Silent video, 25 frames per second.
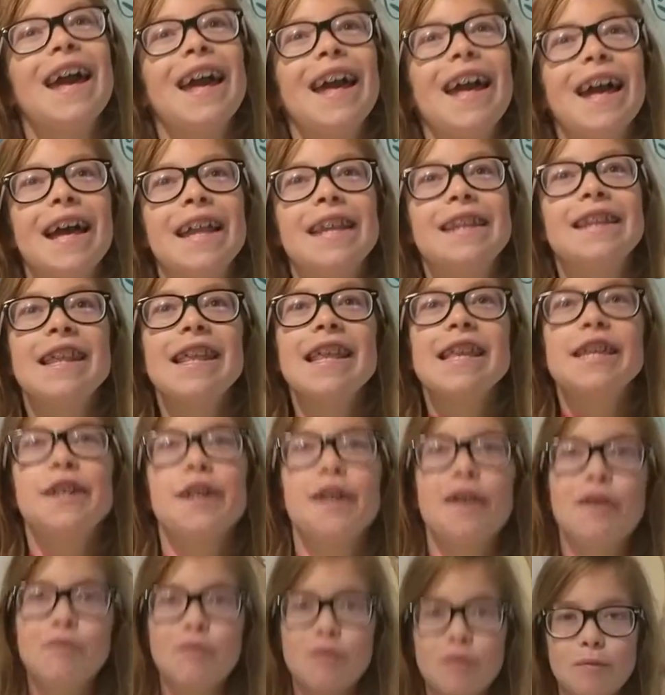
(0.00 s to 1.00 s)
And this
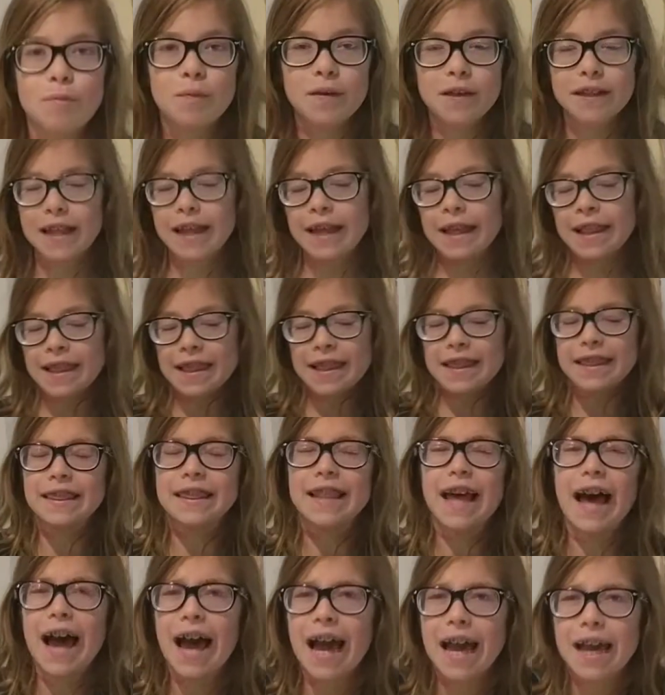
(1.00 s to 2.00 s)
channel will be like
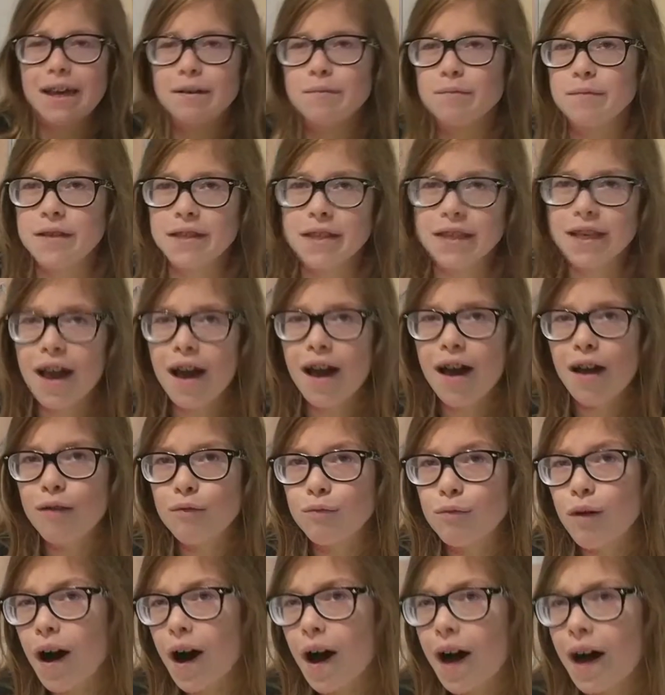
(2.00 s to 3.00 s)
slime
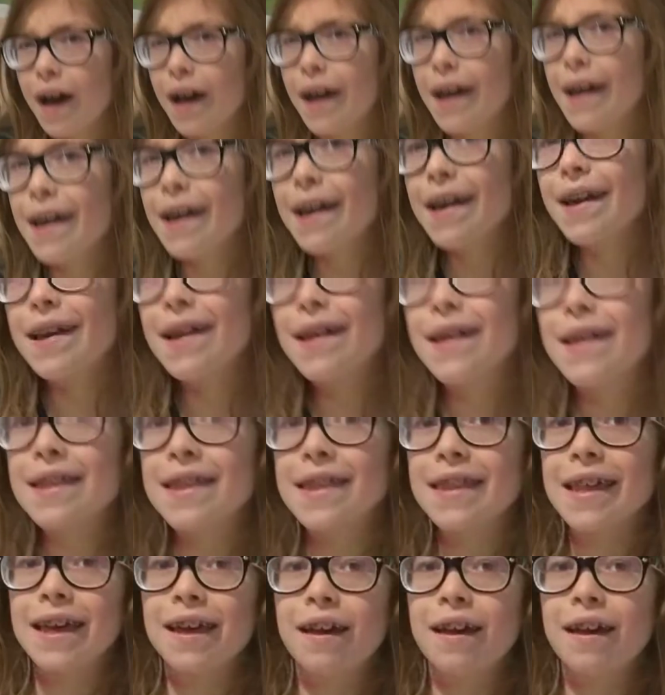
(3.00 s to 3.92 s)
DIYs,